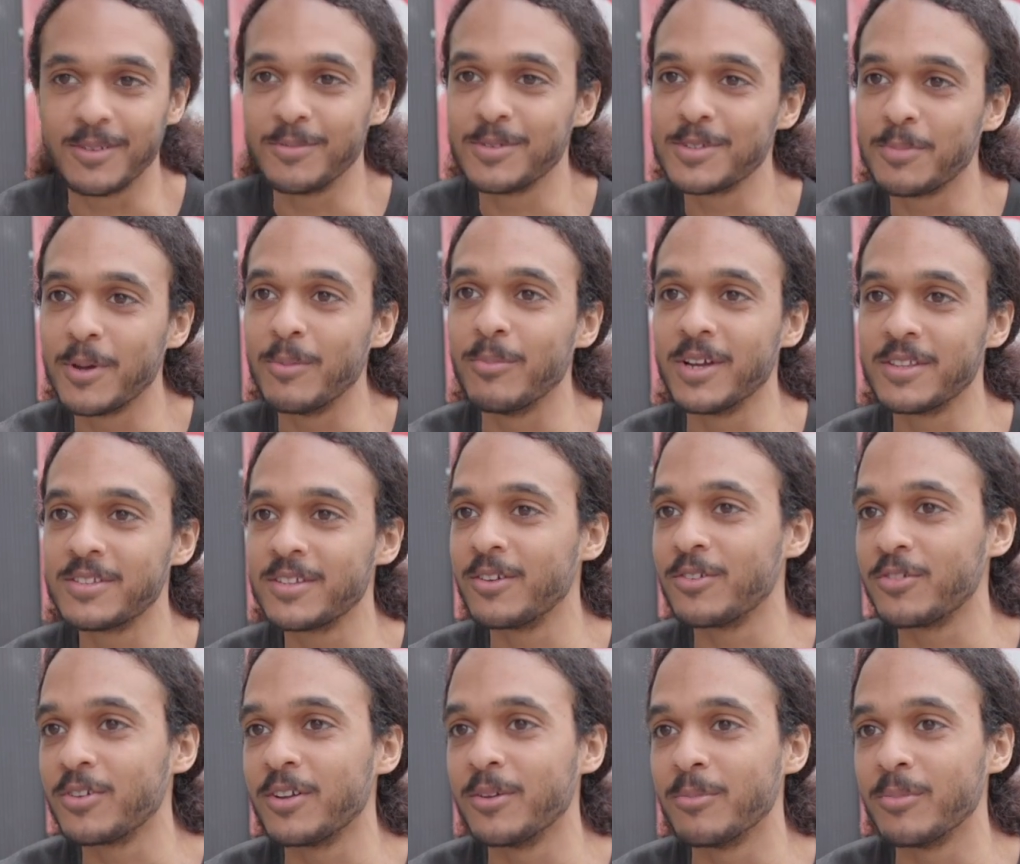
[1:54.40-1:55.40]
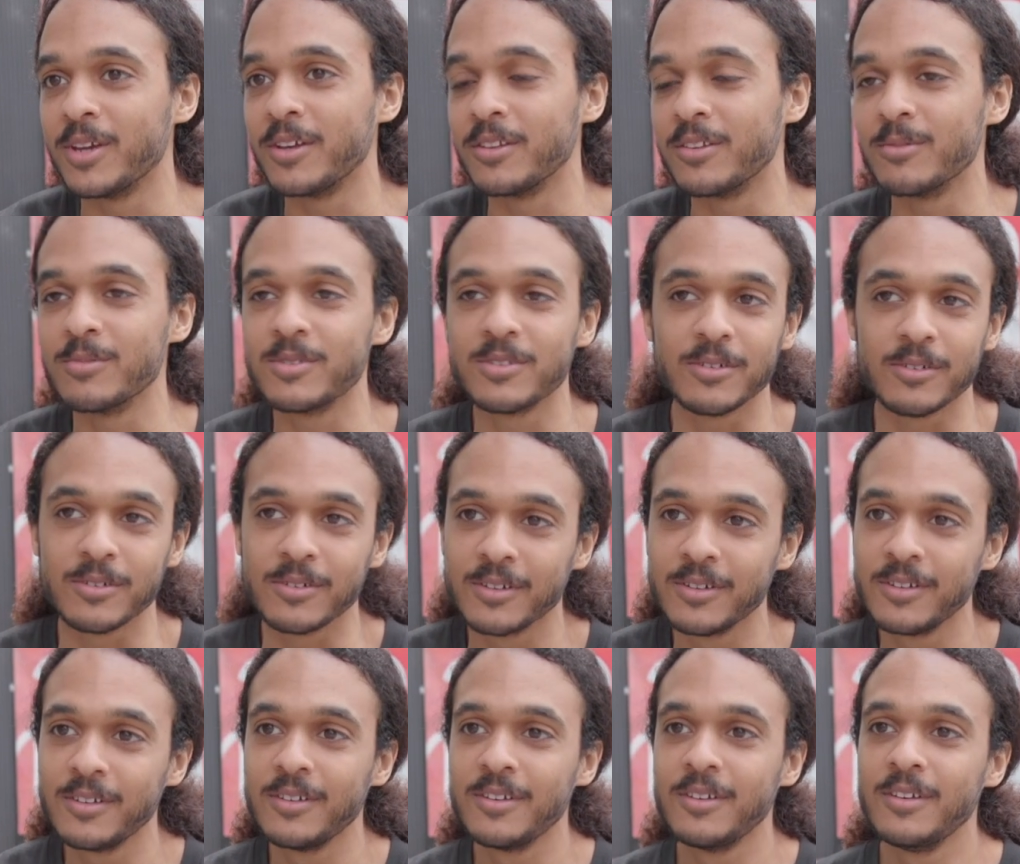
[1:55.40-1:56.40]
I've spent my time trying to make them so
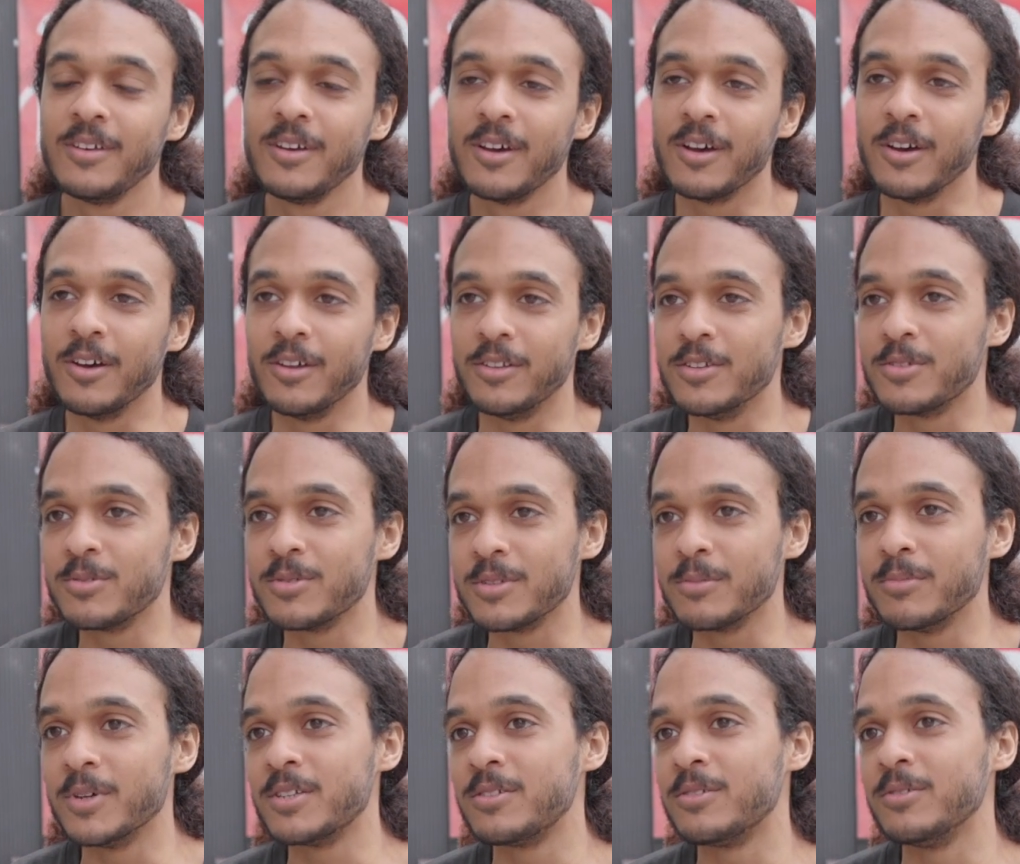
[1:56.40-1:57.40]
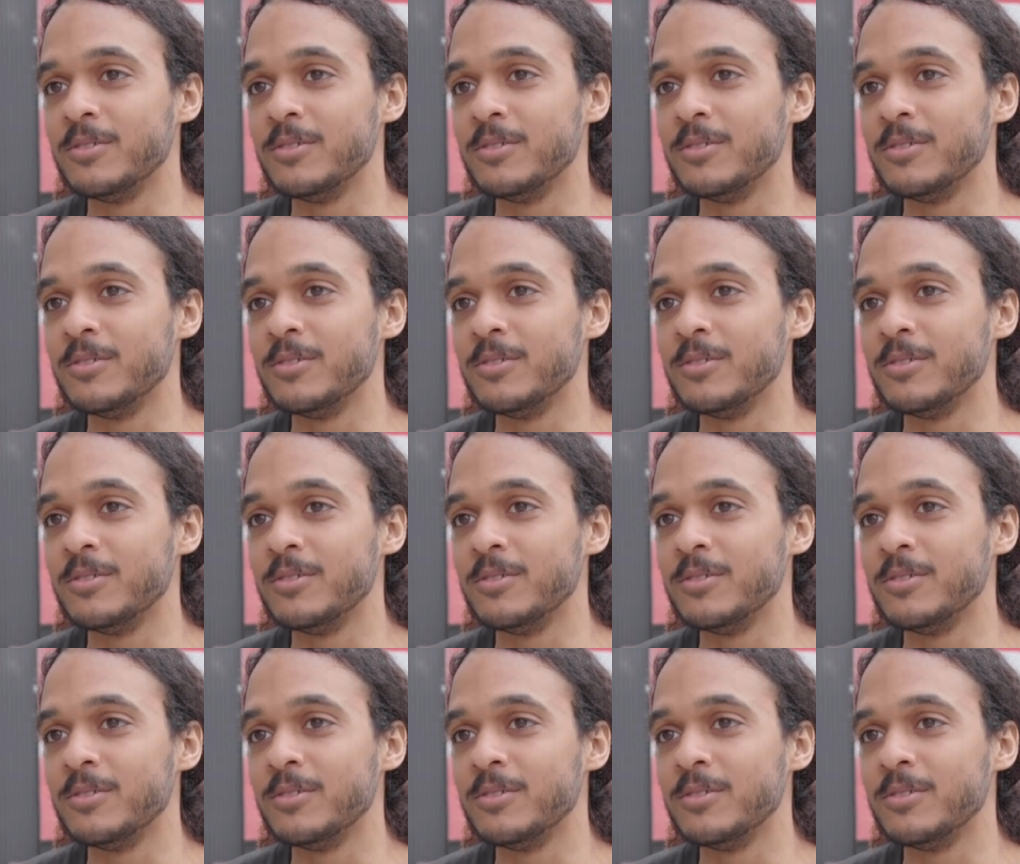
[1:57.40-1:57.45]
I heard this was the best